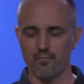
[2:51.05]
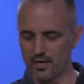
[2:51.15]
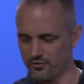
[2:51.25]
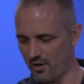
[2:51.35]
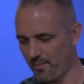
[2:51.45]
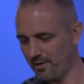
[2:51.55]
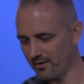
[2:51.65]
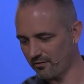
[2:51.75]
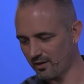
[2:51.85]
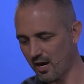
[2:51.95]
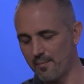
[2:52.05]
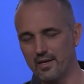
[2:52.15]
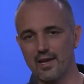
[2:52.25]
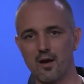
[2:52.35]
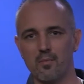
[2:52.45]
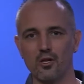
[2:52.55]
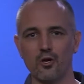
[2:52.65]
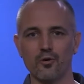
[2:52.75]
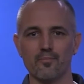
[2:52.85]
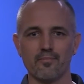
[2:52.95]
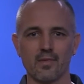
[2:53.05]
by dropping us a comment down below.